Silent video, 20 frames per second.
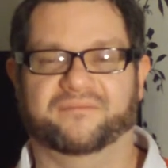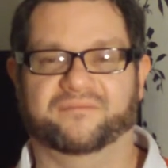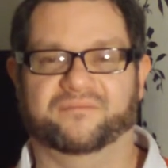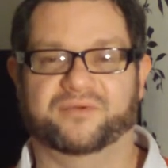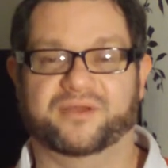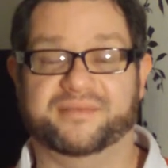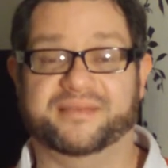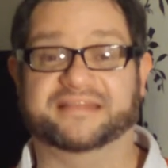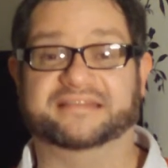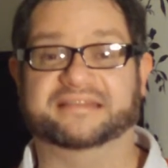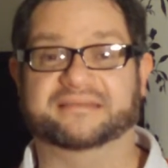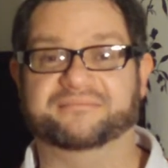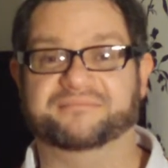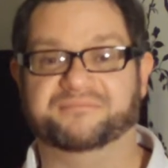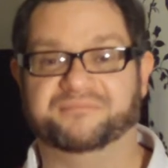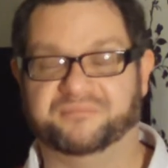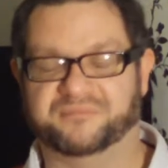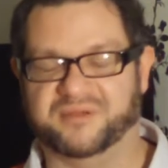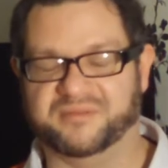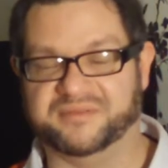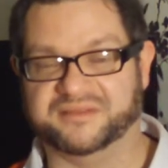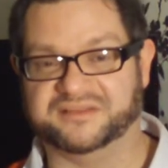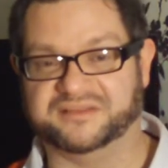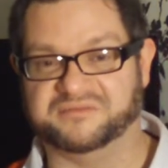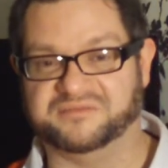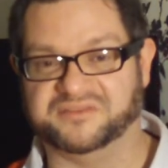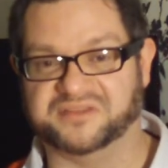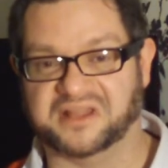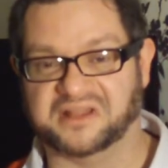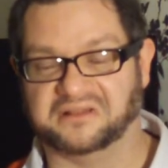We miss him
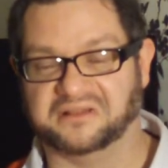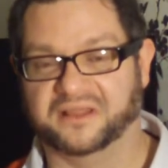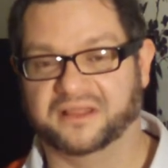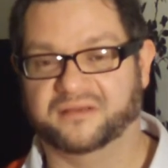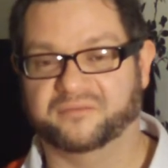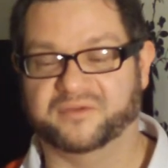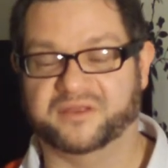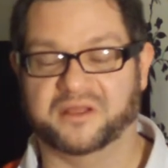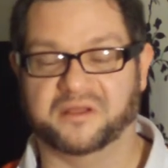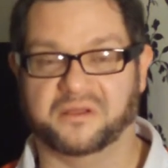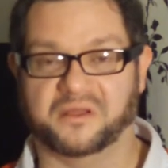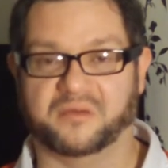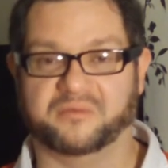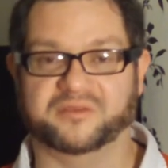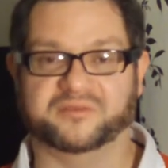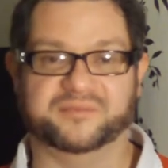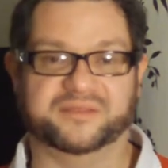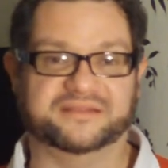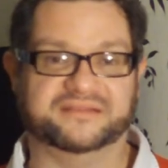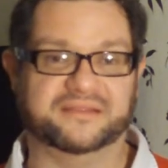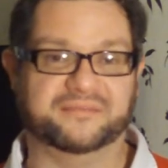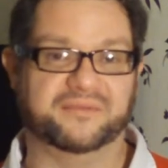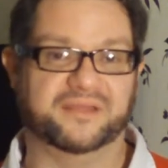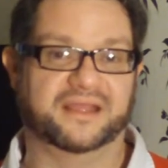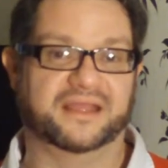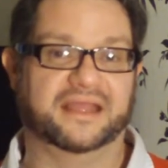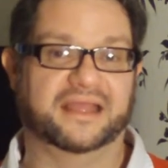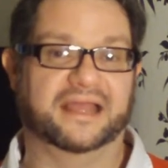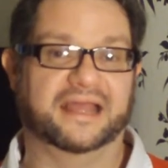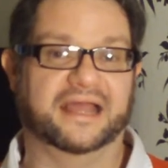still. We all always miss him.
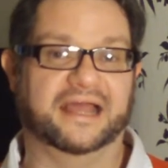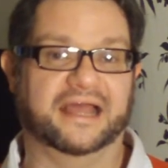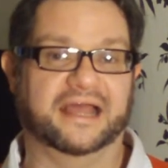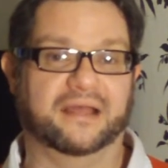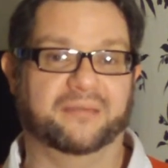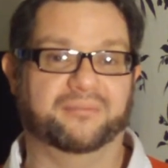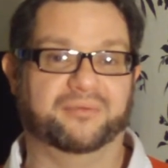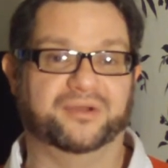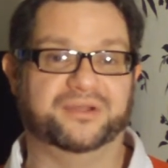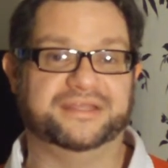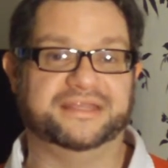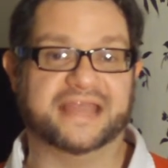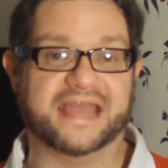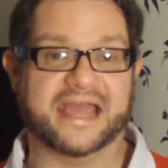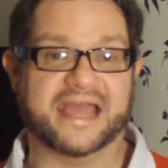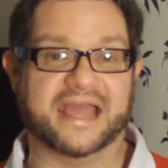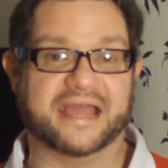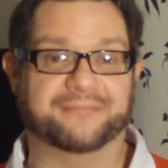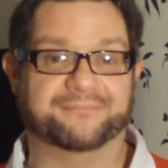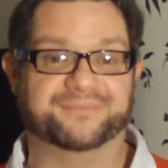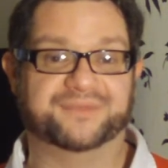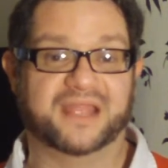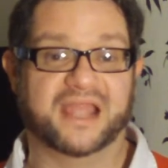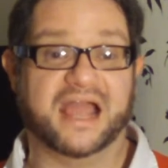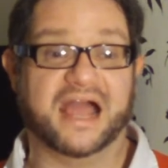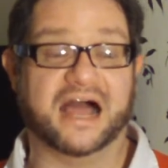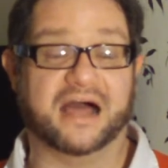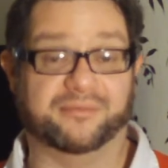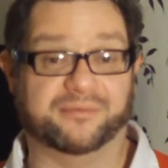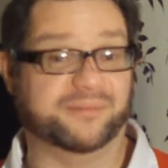But yeah,
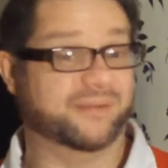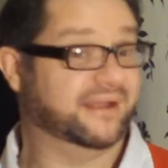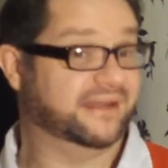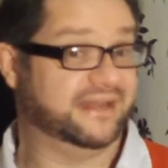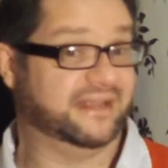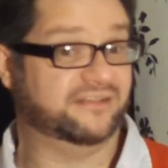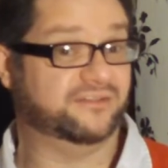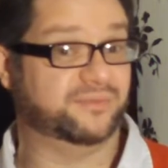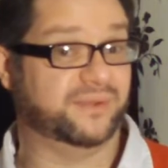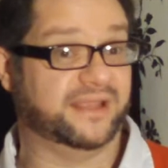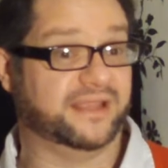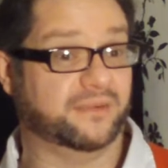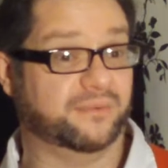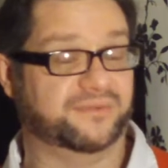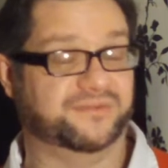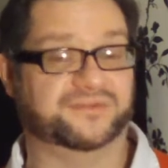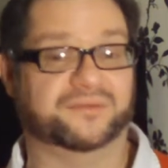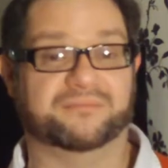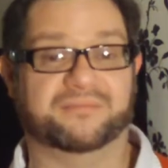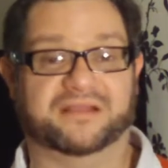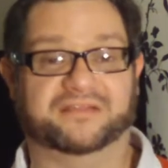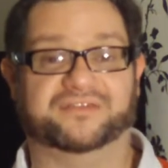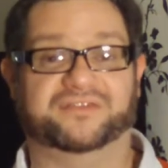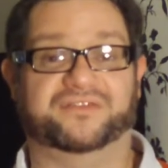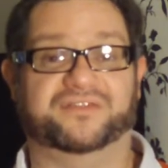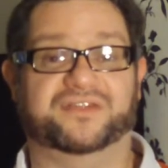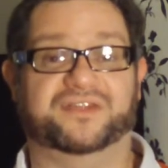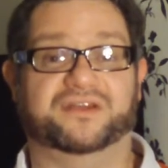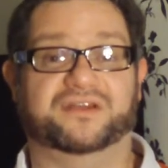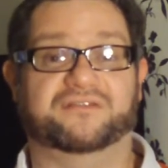I'll be back next week with some Masters
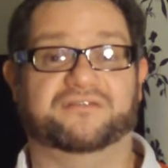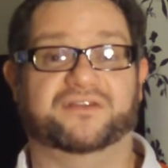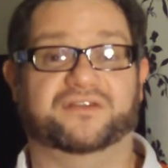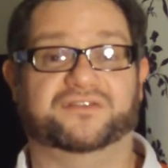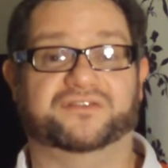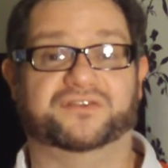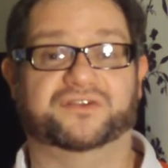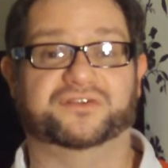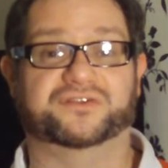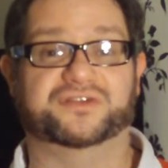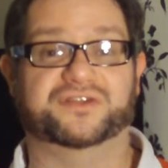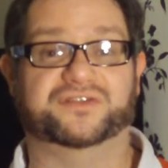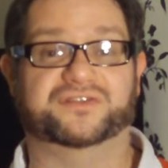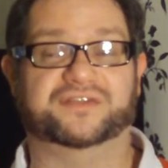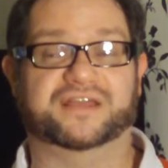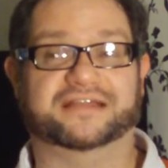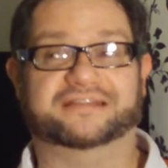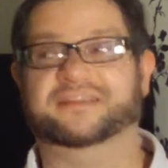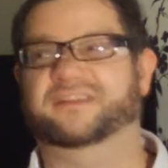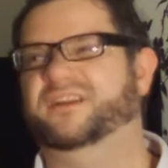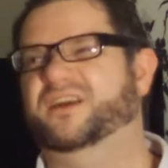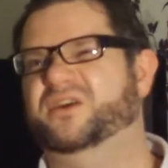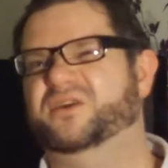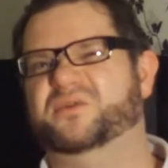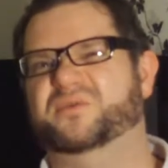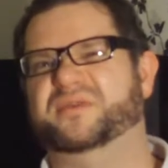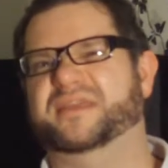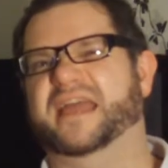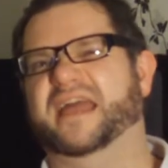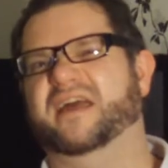of the Universe goodness. I don't know
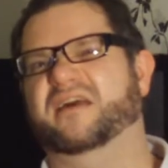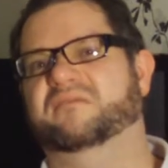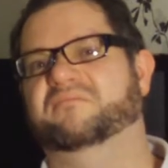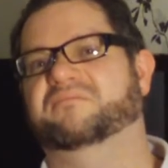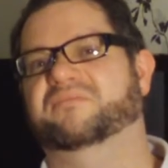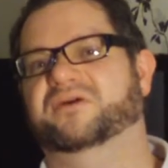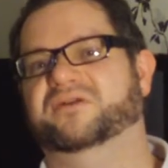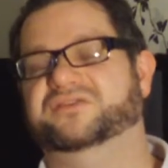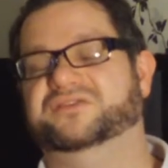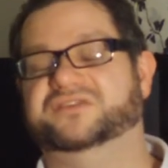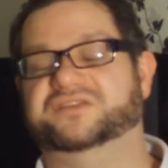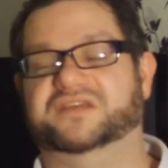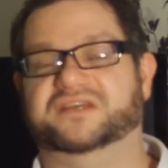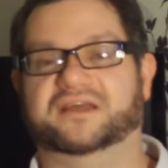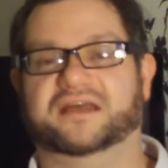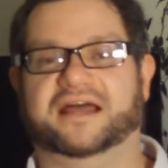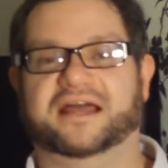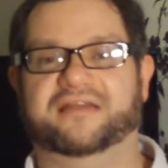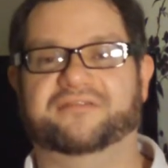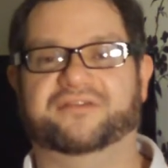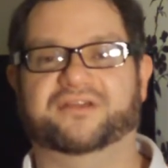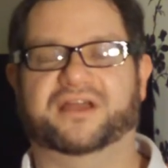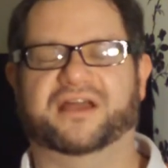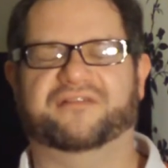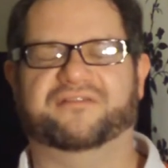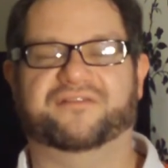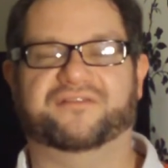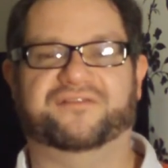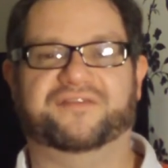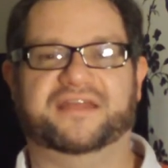who yet, but I
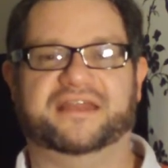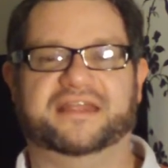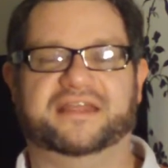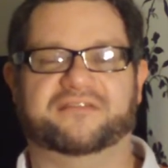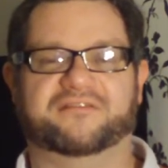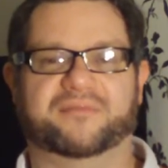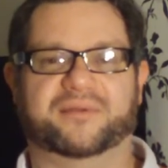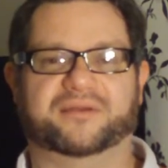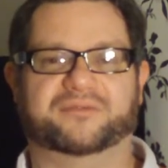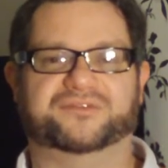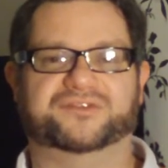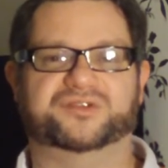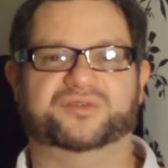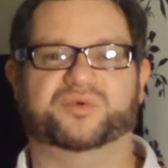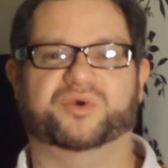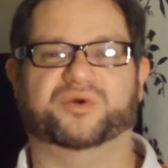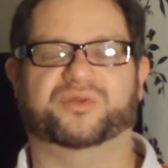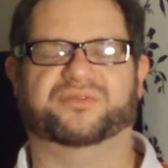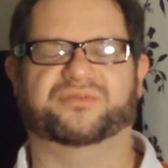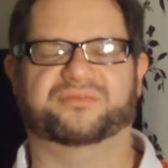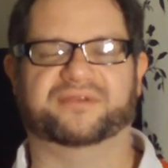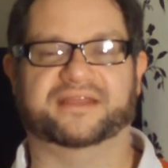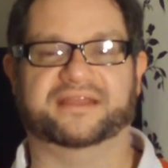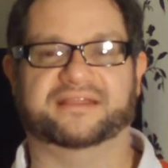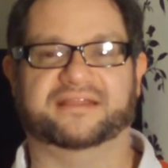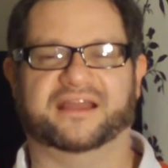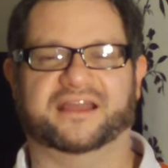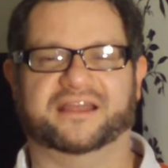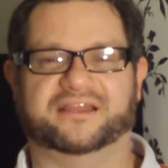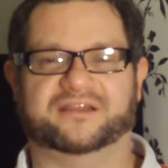have a feeling of about 2 or 3
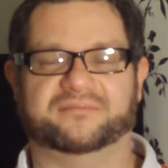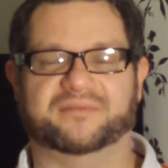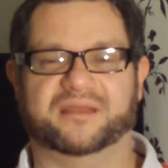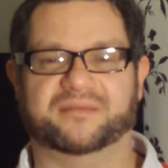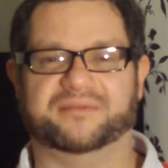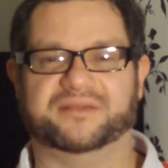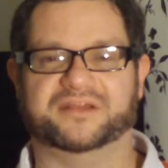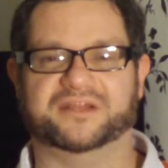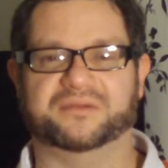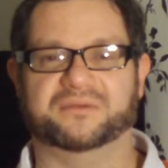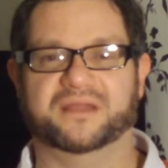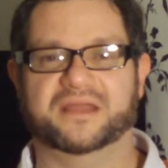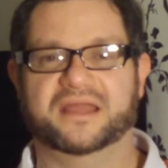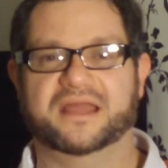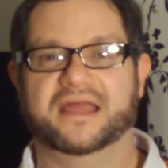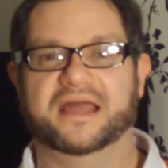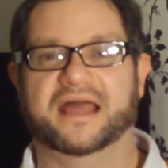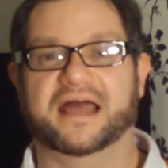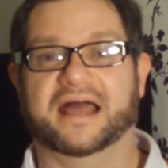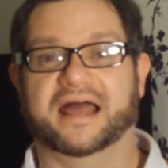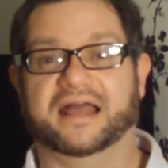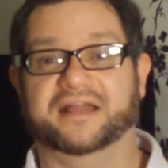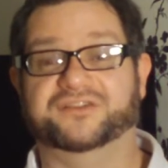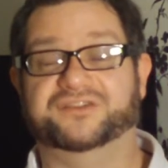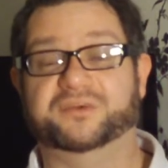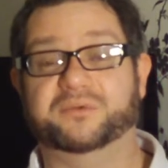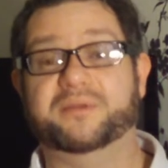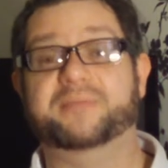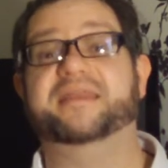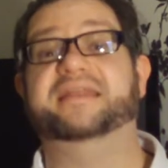that I could maybe do.
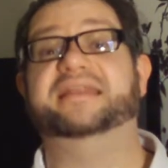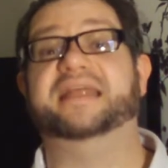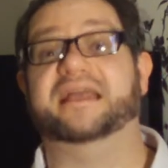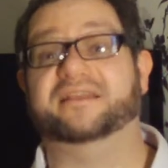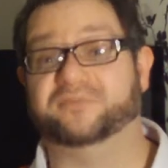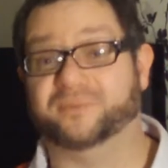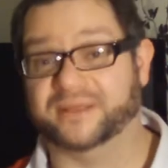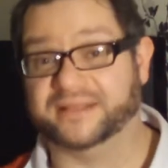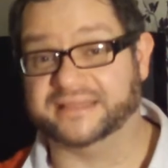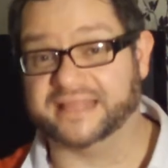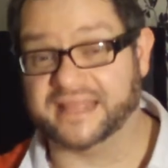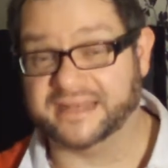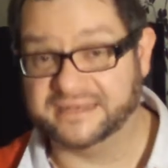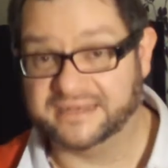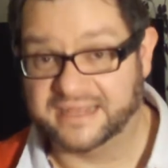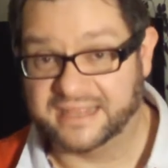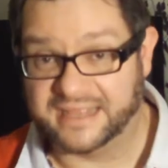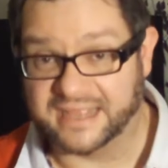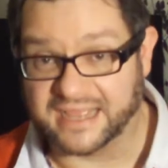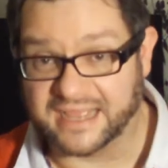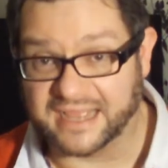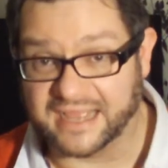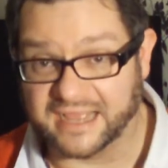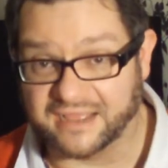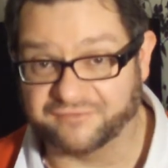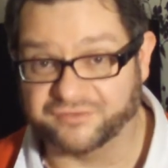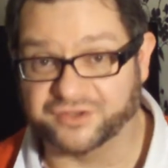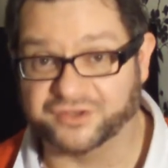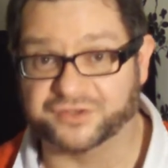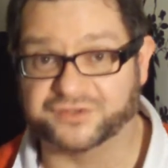Until we meet next week then,
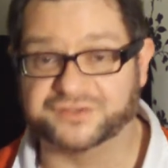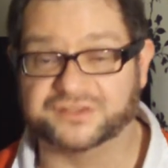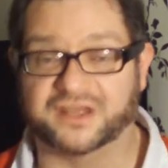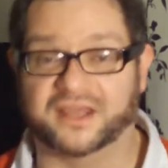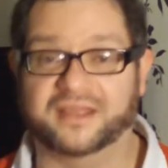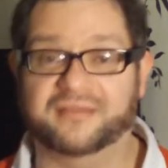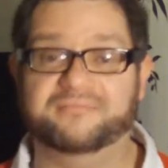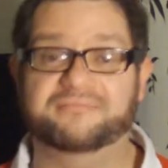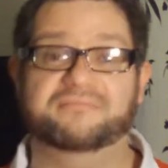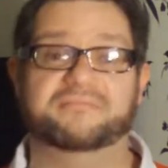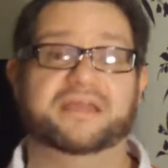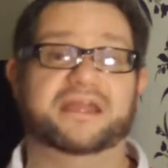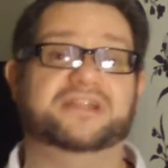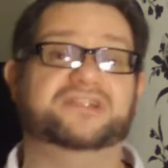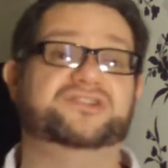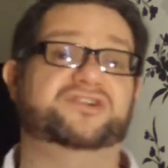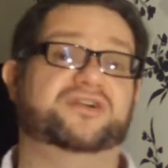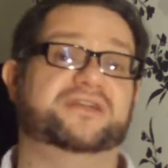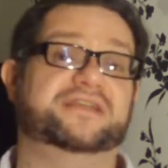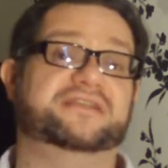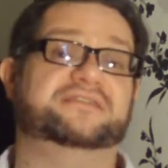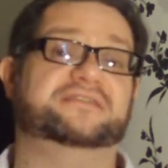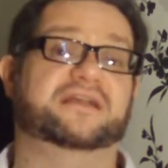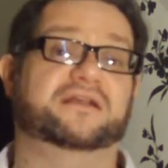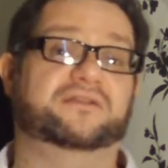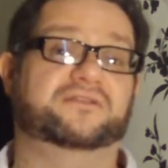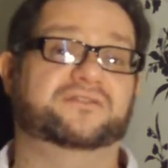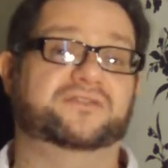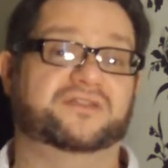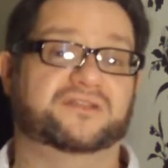have a good time, enjoy
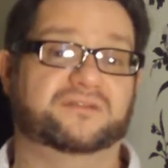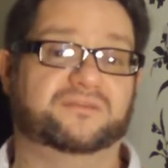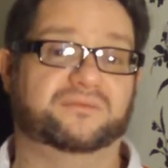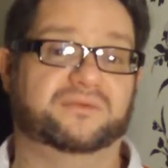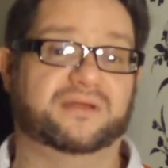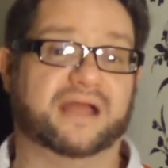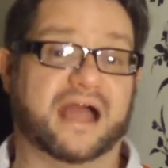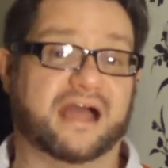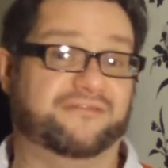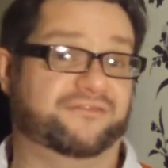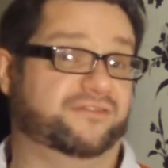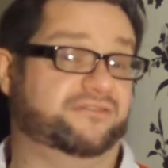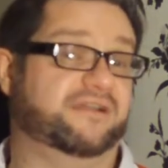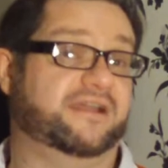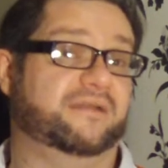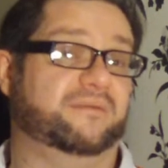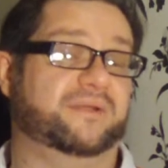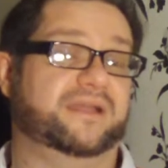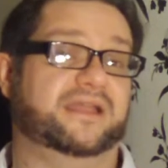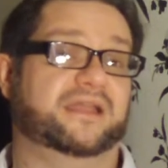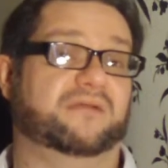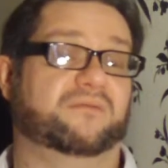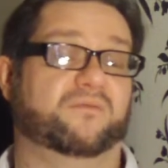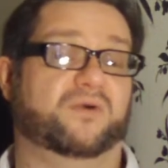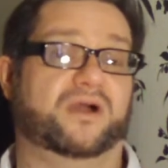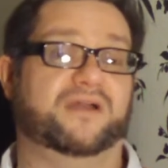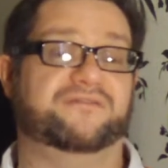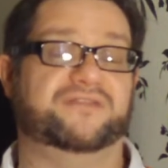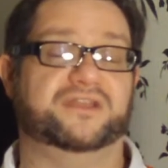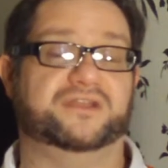yourselves, have a great week in
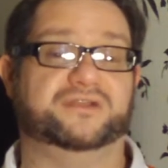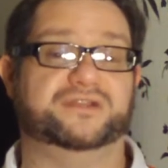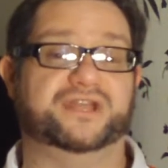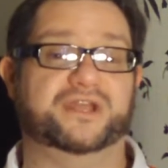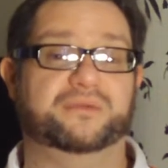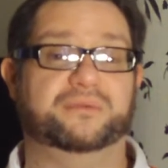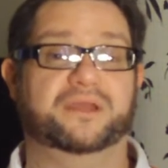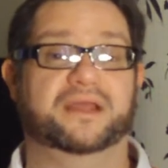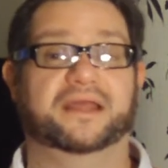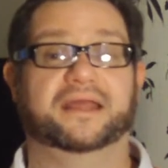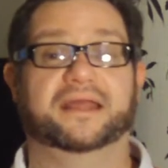whatever you do,